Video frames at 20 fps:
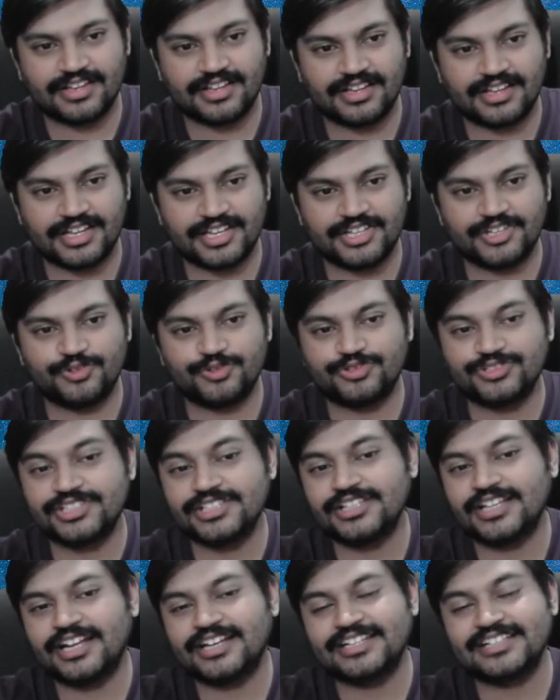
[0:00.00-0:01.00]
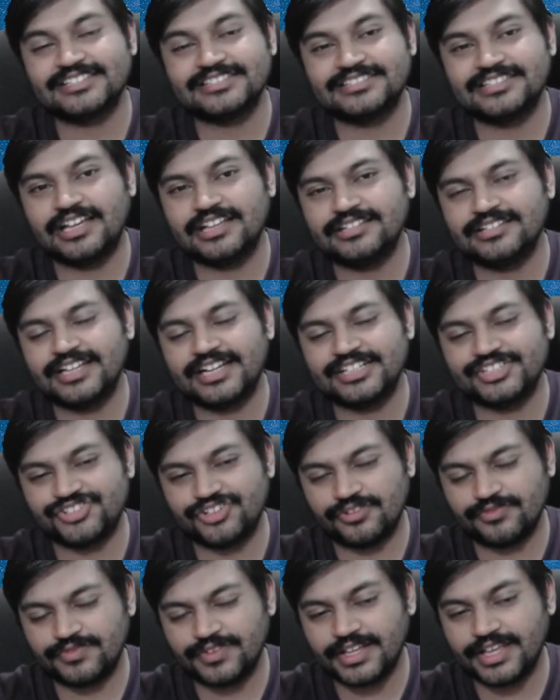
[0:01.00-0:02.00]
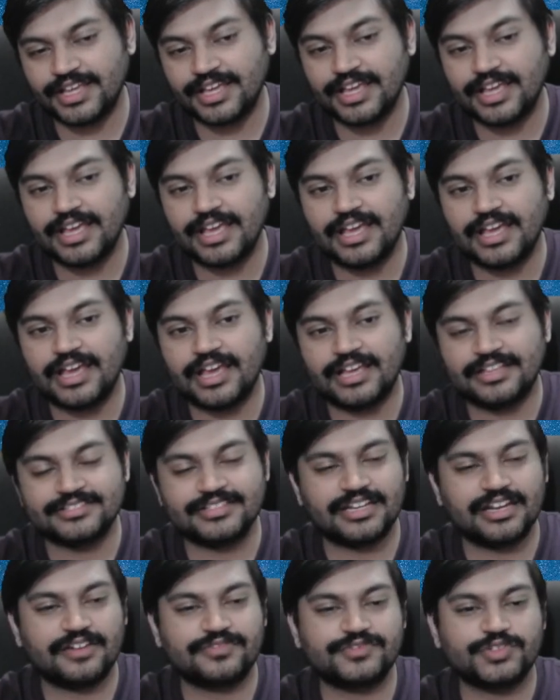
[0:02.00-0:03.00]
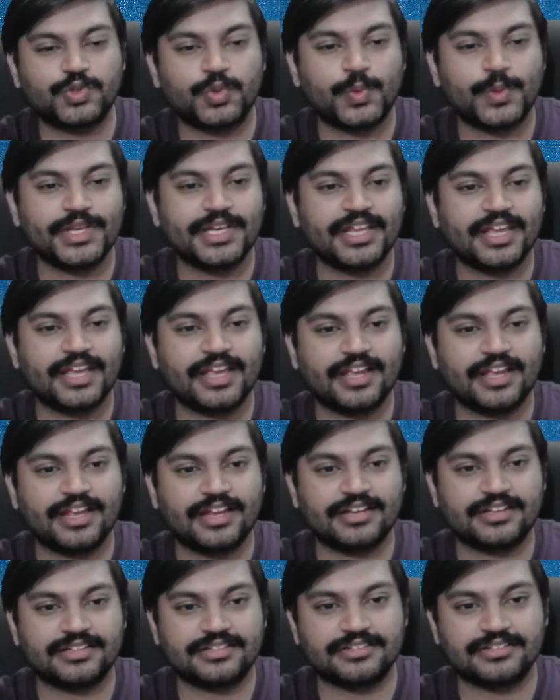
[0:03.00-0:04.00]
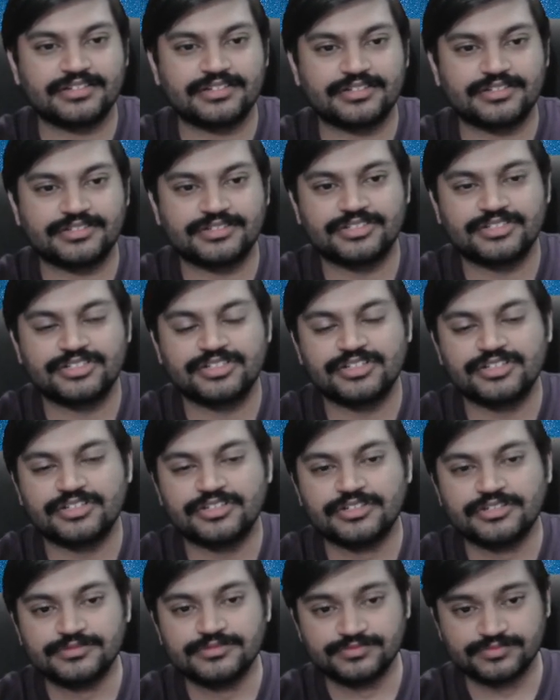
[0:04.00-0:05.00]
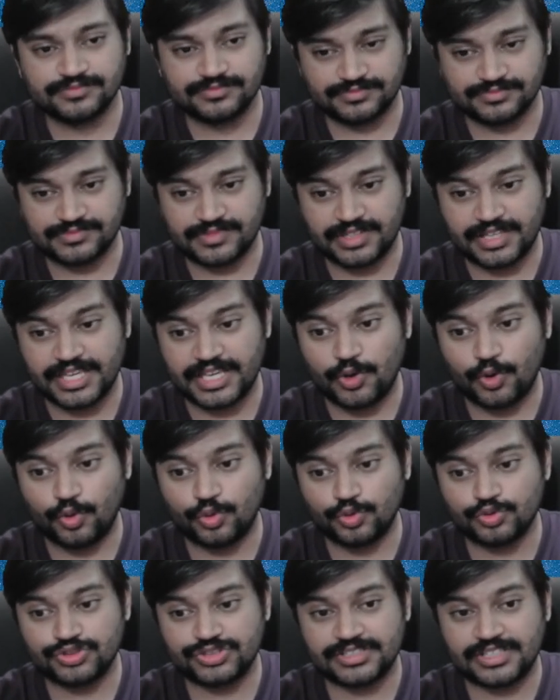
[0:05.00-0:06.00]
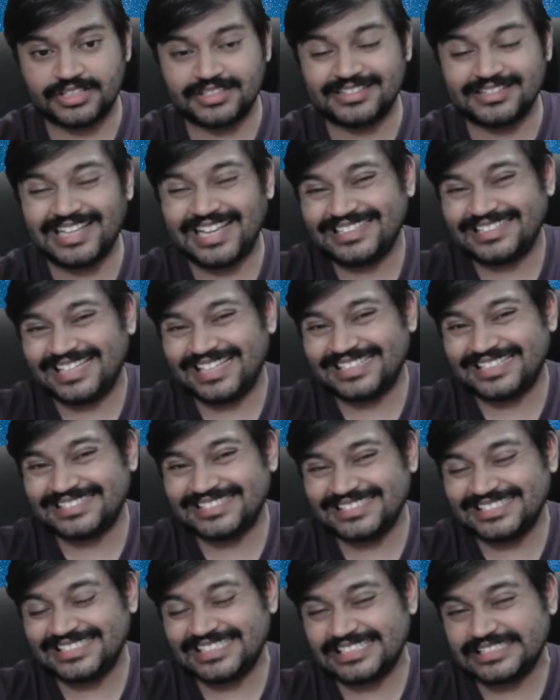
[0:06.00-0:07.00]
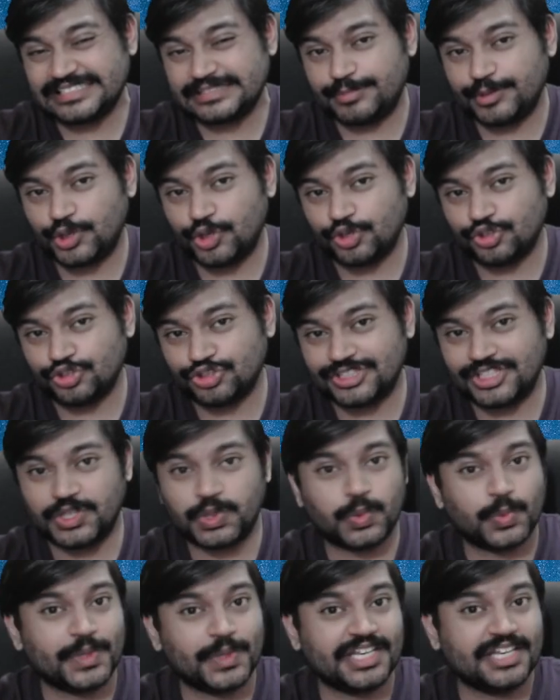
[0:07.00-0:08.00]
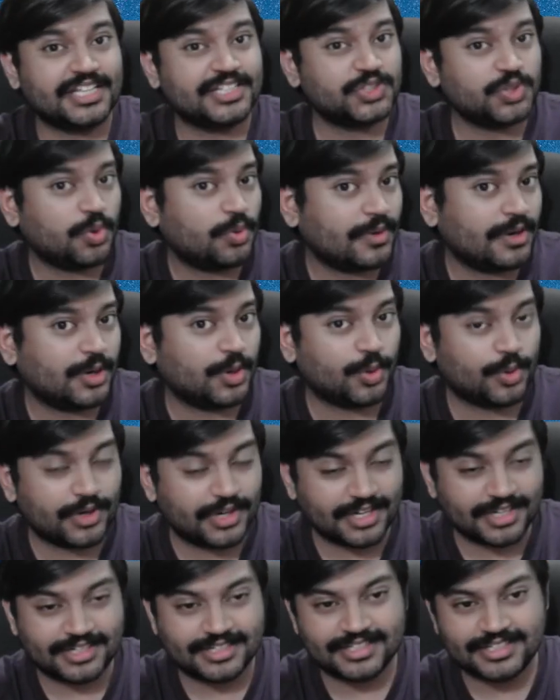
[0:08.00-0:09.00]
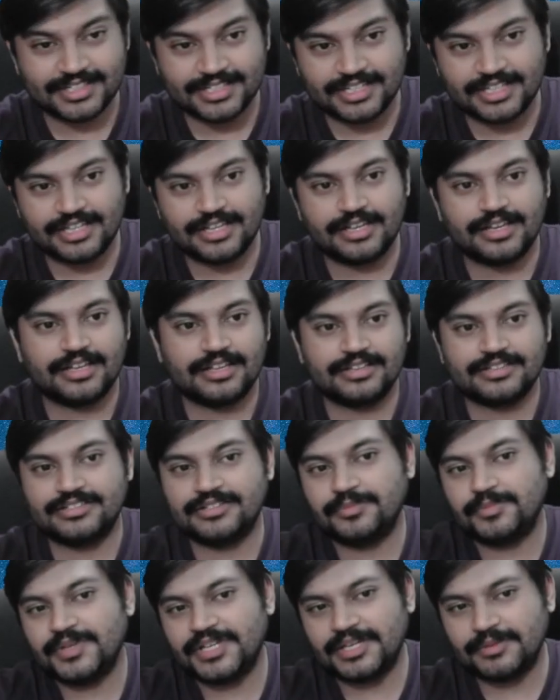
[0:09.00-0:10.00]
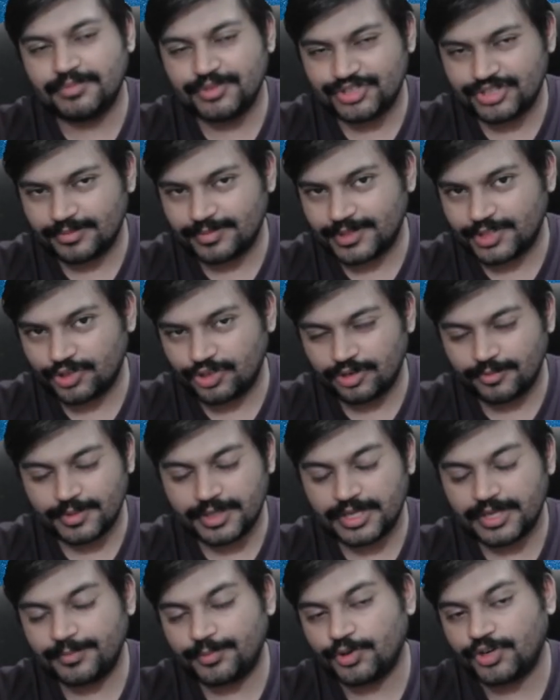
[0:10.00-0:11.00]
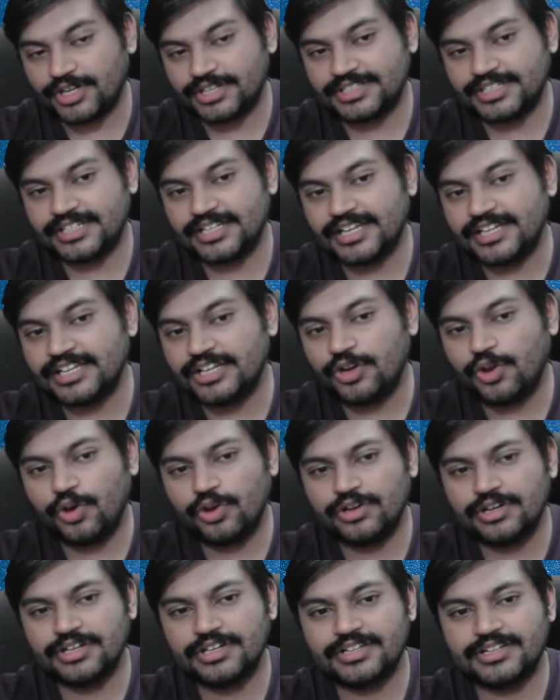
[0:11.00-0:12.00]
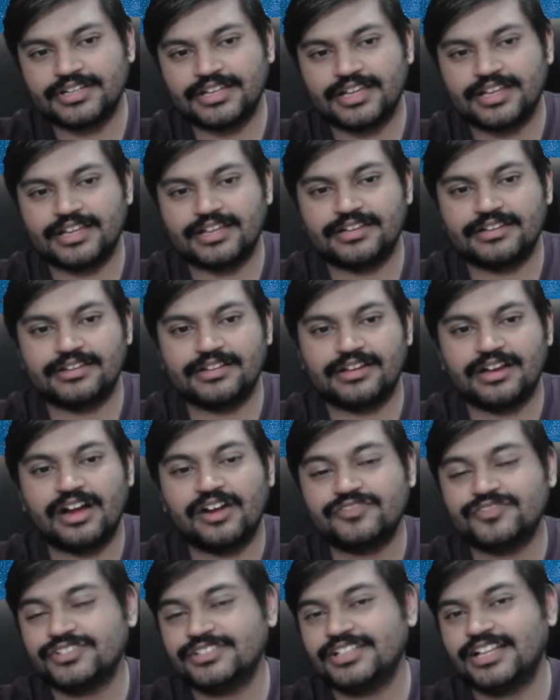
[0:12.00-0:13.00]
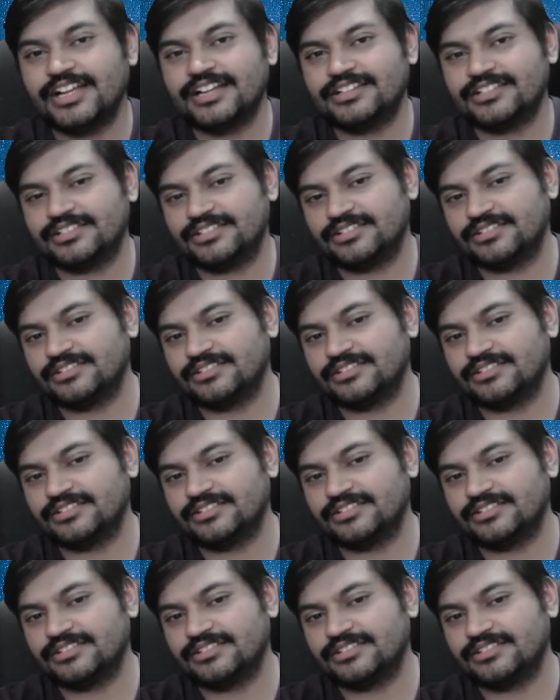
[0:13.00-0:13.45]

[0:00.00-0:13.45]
and you see that he has done that shuffling, and then after queen a8 he goes knight takes c6 because the queen is overloaded. The b8 bishop cannot be protected any longer, and after that